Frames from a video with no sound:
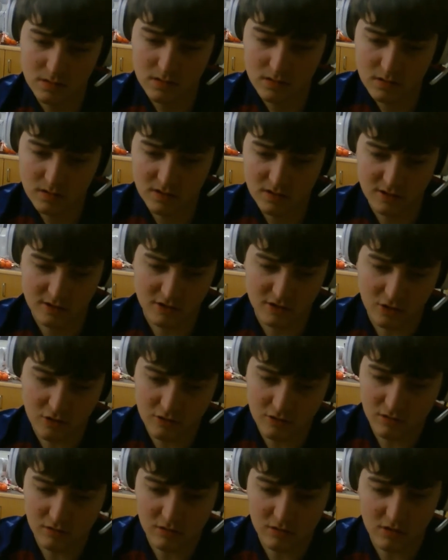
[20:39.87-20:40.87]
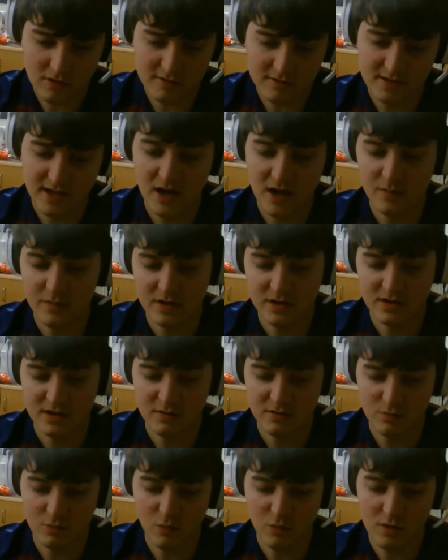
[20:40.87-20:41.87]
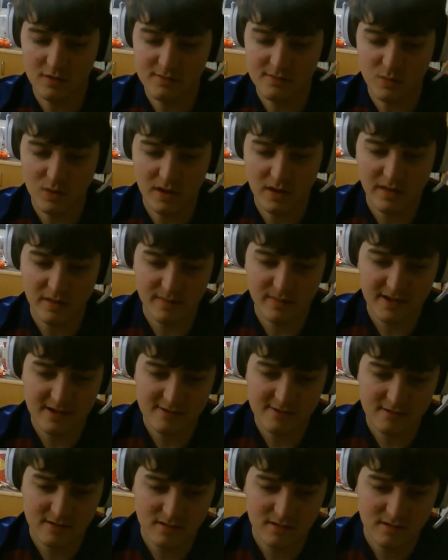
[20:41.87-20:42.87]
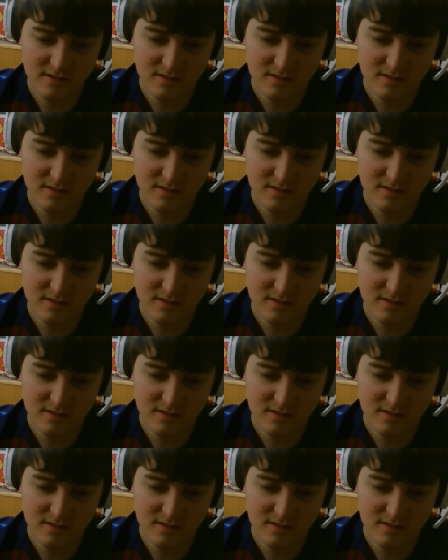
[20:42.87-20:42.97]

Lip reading: Historical cost, how much it was worth, I'm guessing.